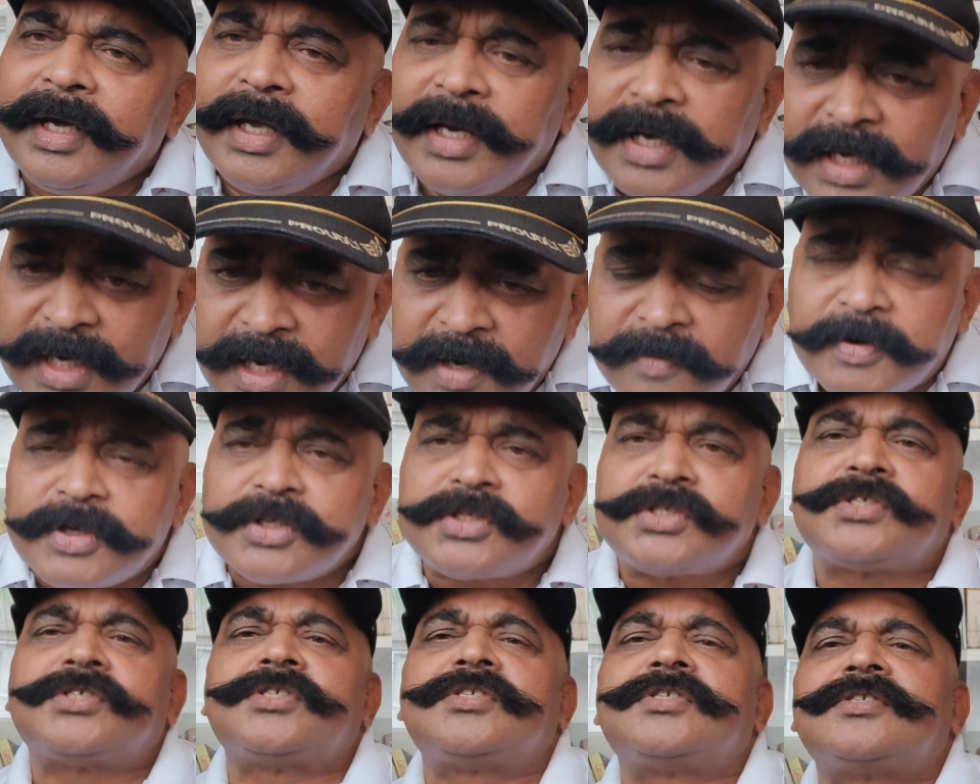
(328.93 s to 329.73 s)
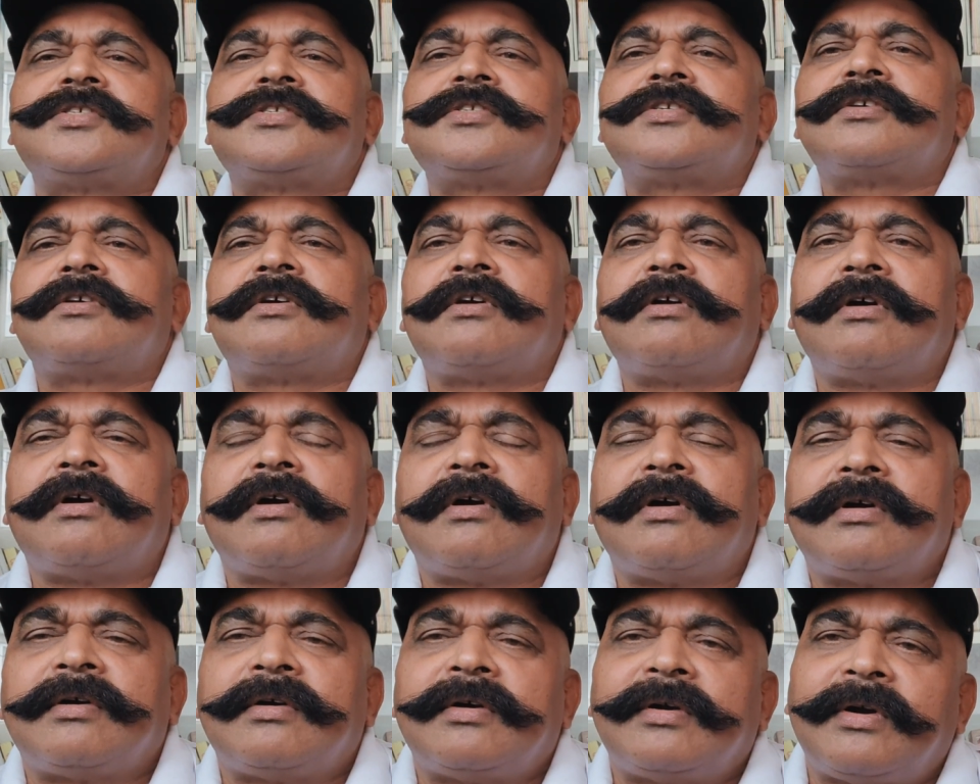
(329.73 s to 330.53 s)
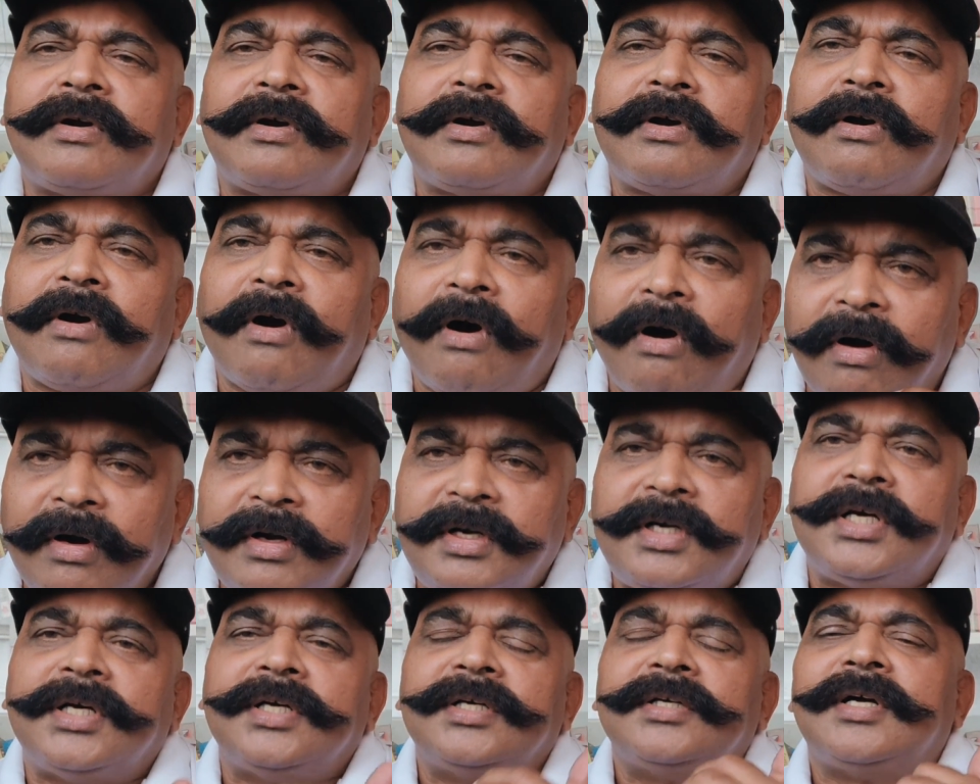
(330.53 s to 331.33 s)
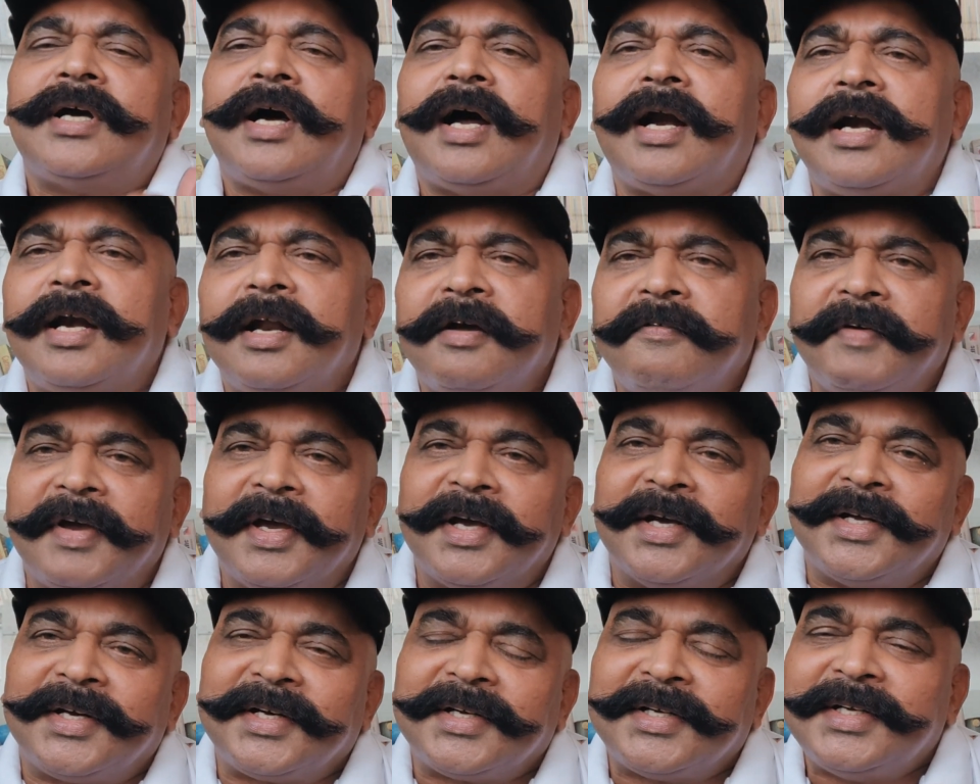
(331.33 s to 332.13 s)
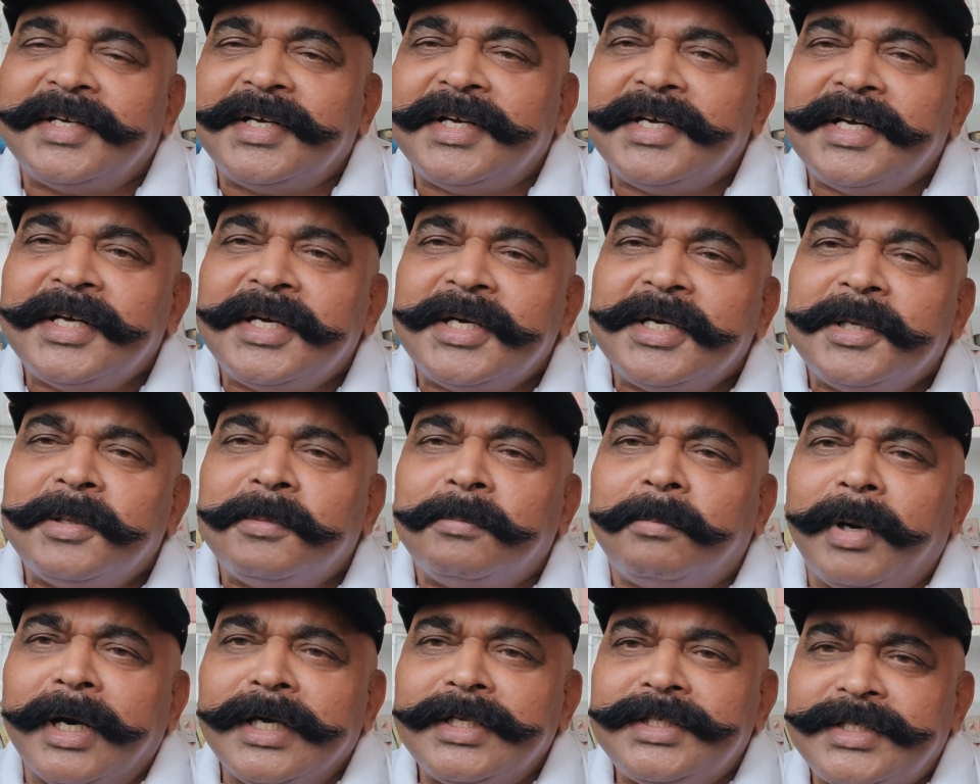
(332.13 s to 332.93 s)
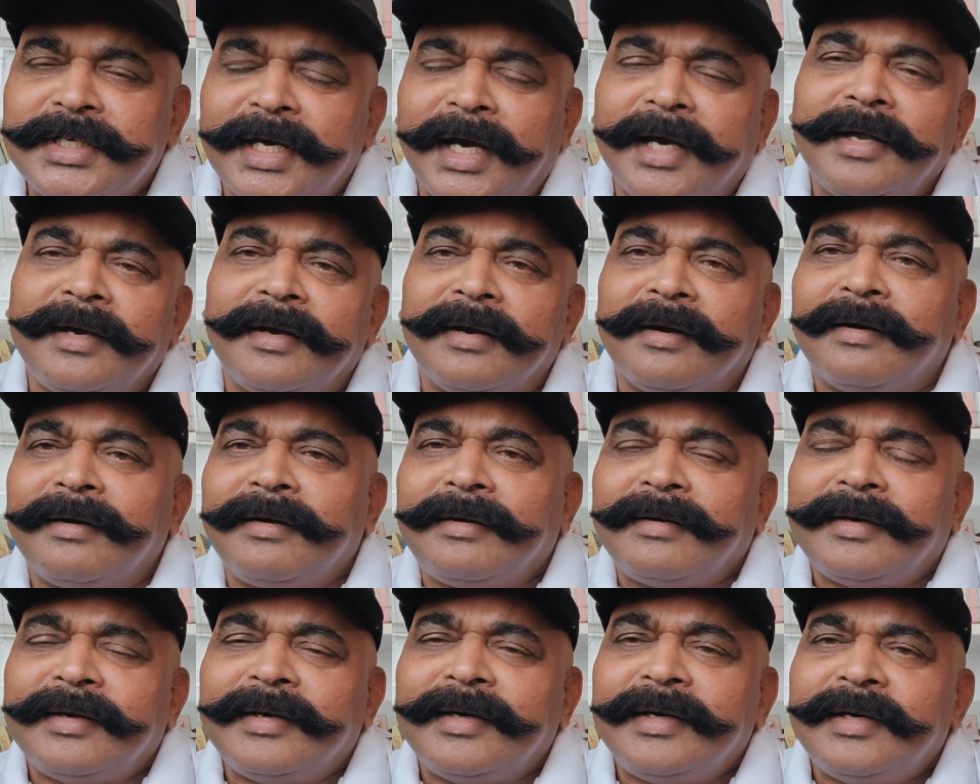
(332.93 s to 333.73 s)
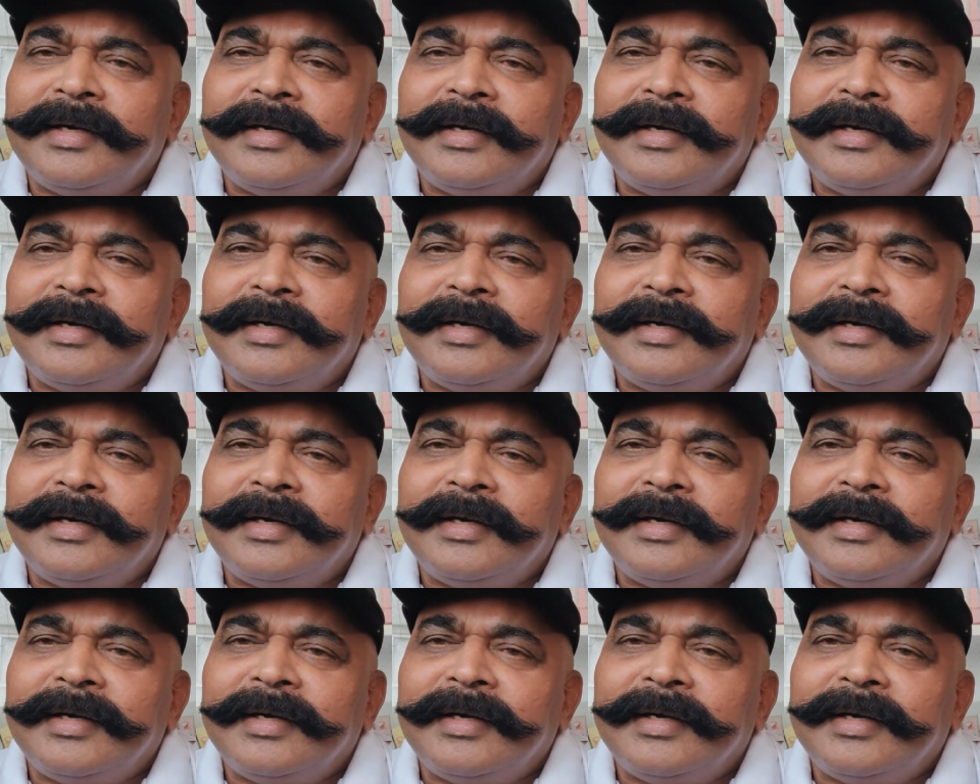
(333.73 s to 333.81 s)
India was caught unaware by China